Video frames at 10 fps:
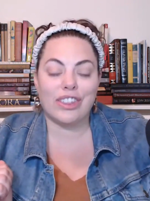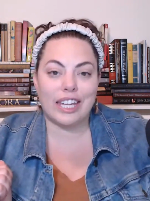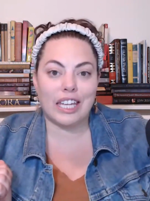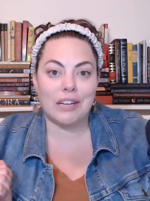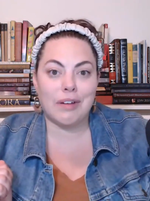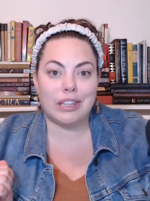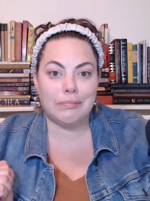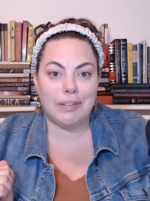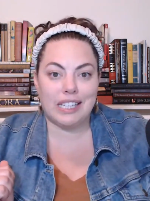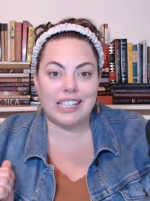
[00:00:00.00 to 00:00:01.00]
thinking about the
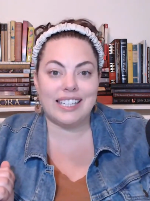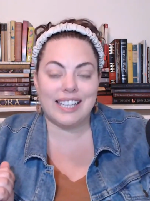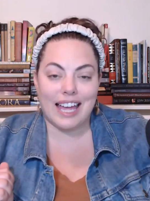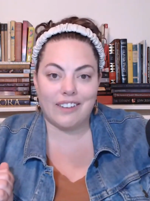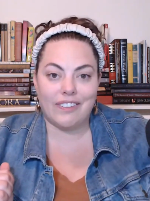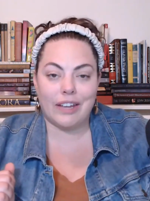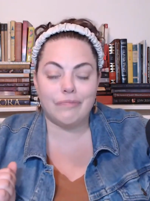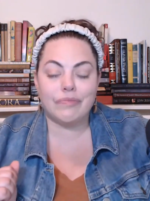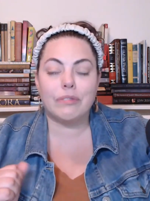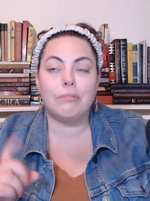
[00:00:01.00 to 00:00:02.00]
business side of it,
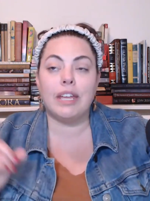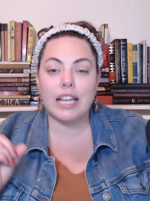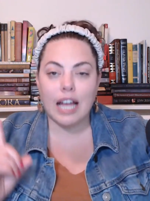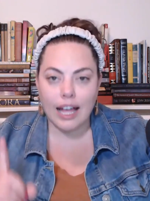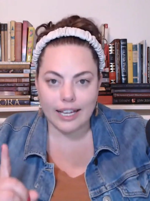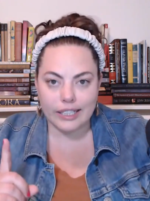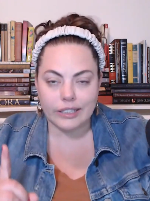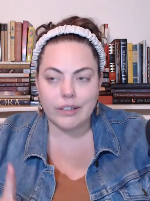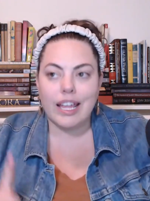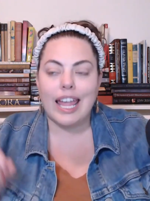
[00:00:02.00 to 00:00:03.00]
because
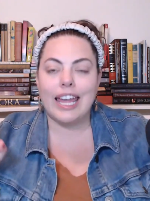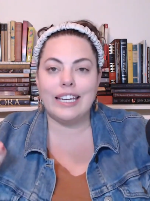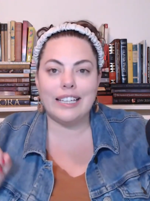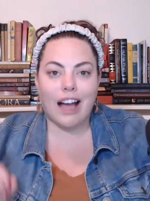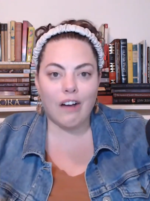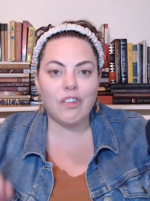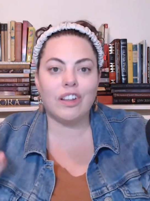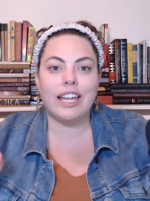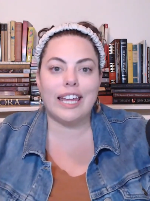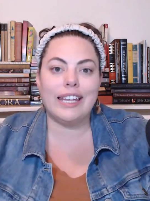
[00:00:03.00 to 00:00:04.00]
a
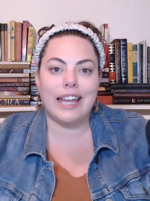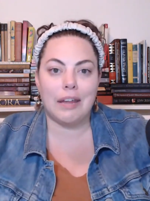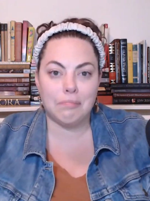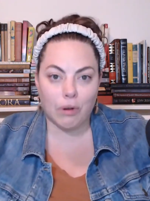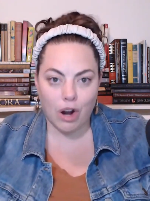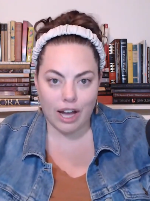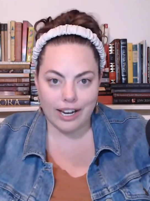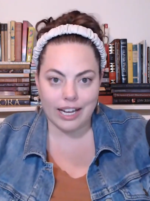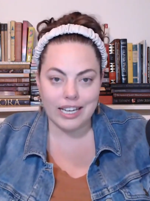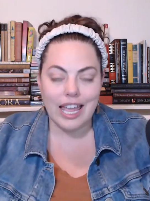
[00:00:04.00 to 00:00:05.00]
novel is a
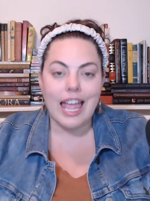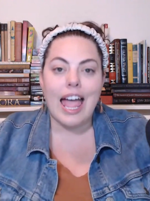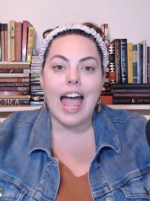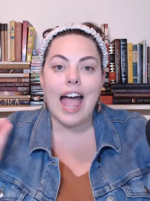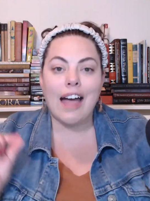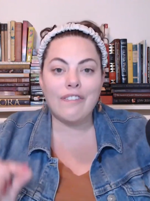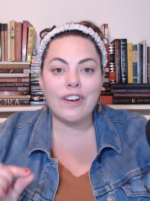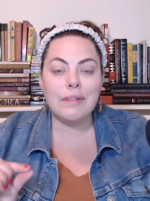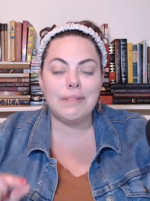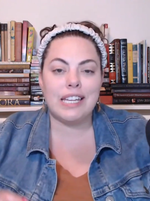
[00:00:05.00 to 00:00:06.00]
product.
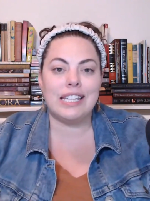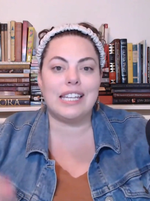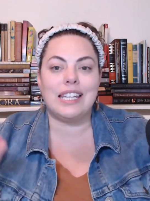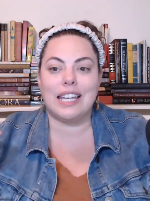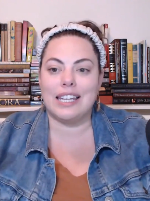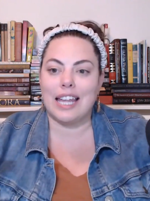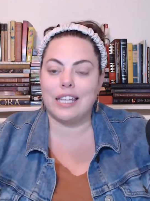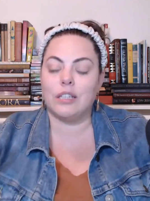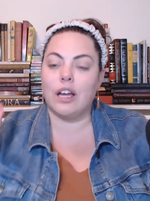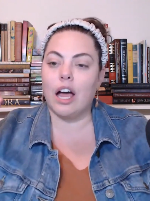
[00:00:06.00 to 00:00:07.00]
Every business that says,
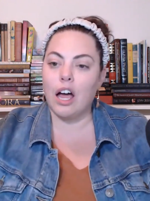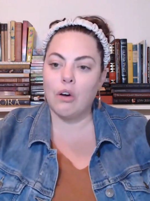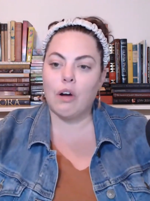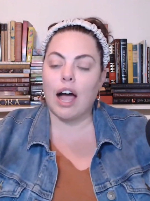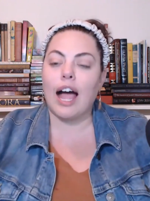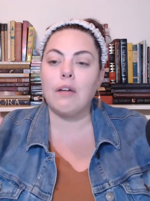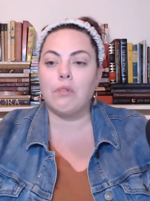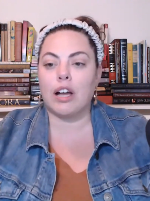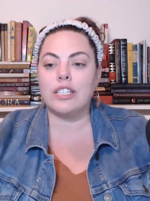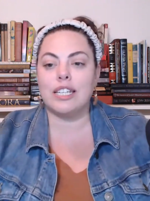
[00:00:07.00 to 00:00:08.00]
oh, I
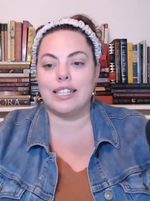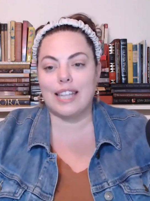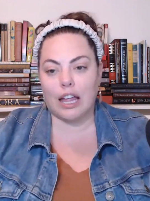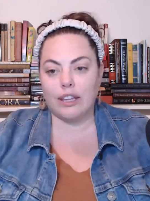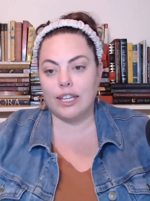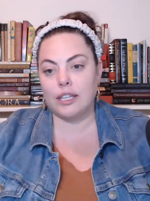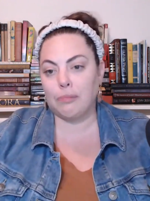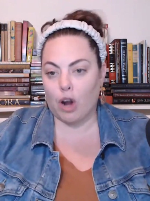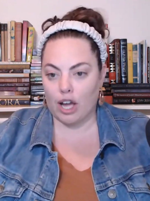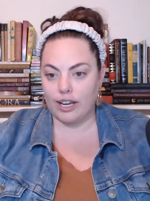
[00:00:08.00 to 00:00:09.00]
want to sell this
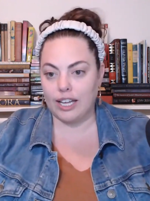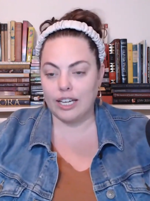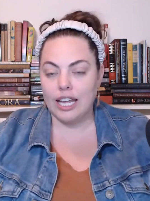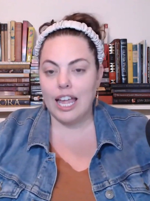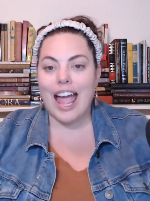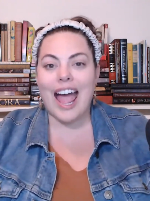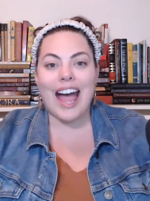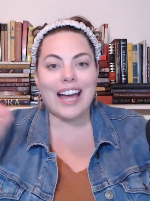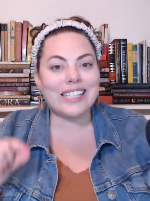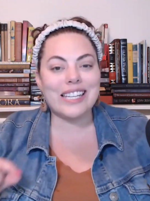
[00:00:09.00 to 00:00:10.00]
product,
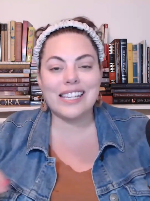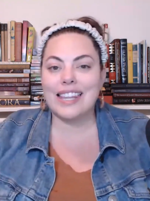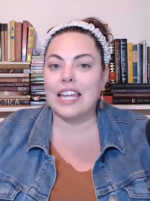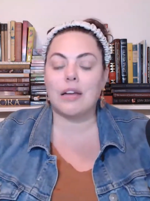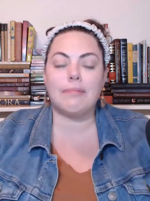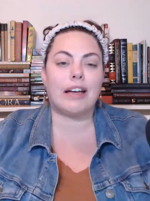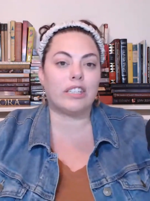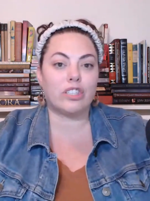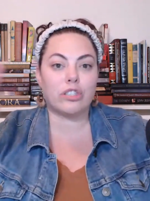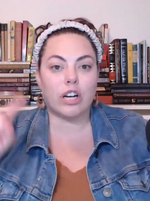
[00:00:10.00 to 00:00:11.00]
has to think about the
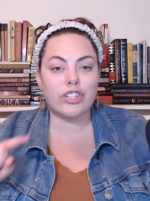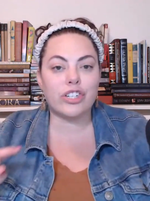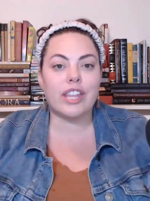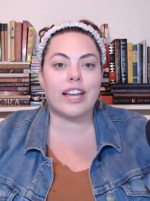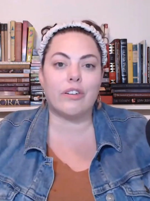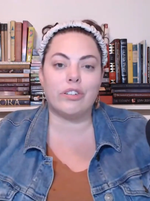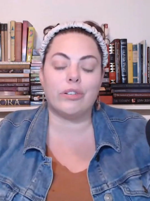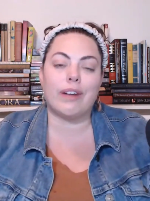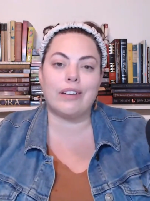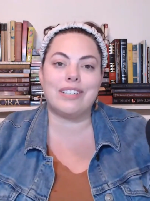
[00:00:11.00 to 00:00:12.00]
structure that goes
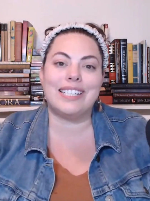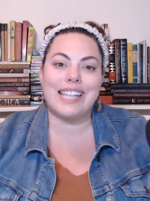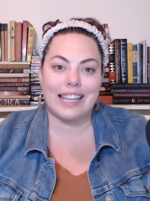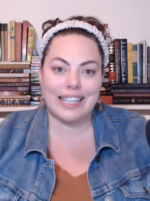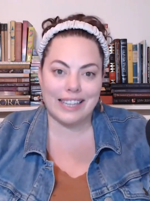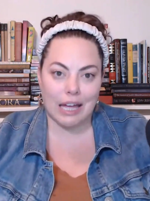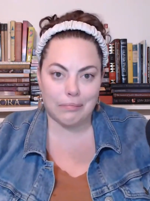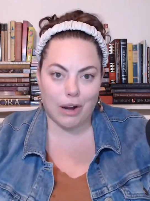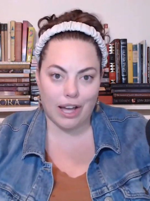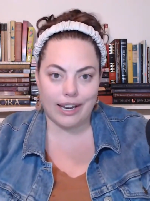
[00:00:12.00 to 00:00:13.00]
around selling that
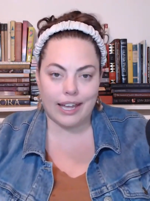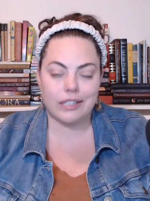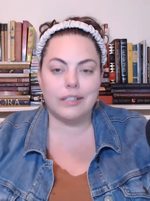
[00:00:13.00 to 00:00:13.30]
product.